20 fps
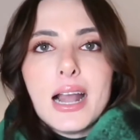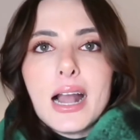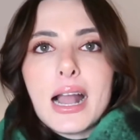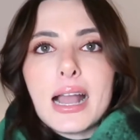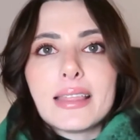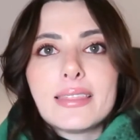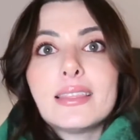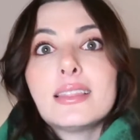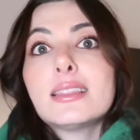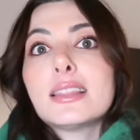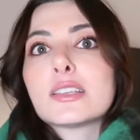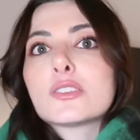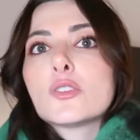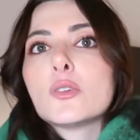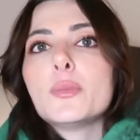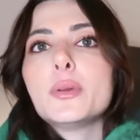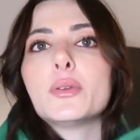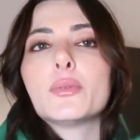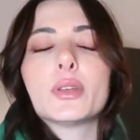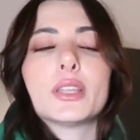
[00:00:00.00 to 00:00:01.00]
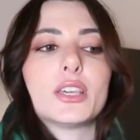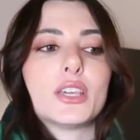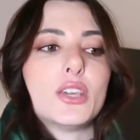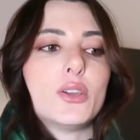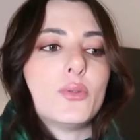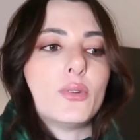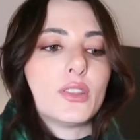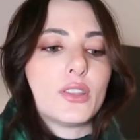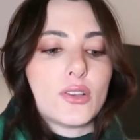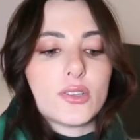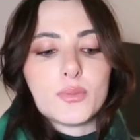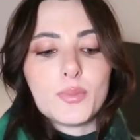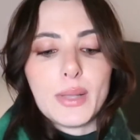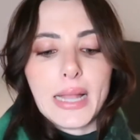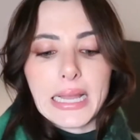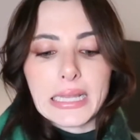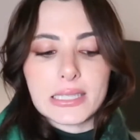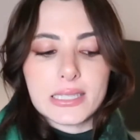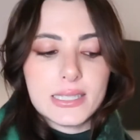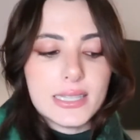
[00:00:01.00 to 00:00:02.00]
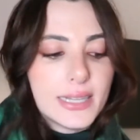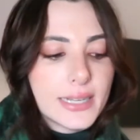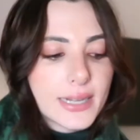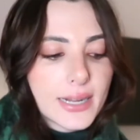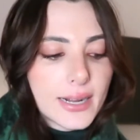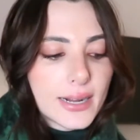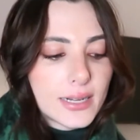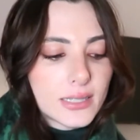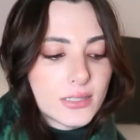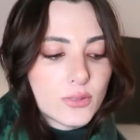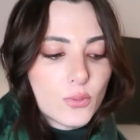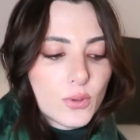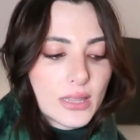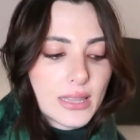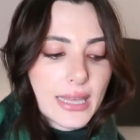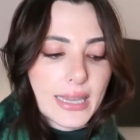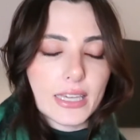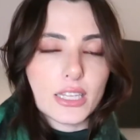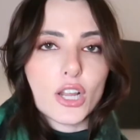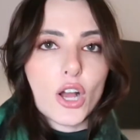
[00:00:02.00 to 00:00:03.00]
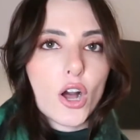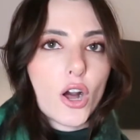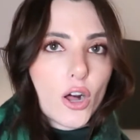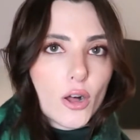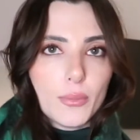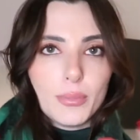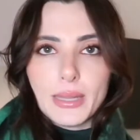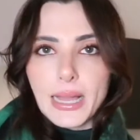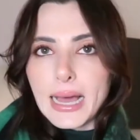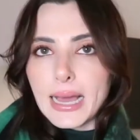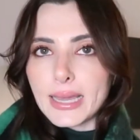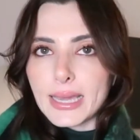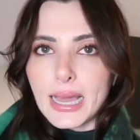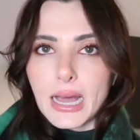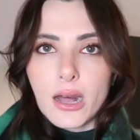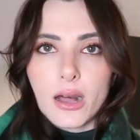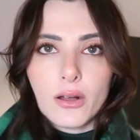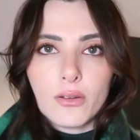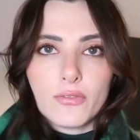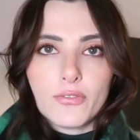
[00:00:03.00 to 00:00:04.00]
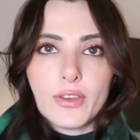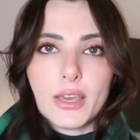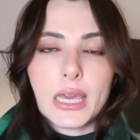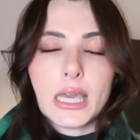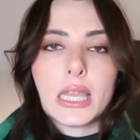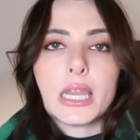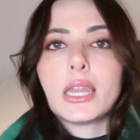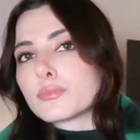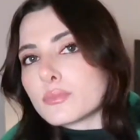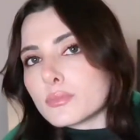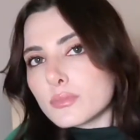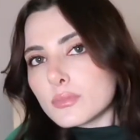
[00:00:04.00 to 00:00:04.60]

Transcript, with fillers: I think this will be really cute with those black sneakers, with like an all black outfit.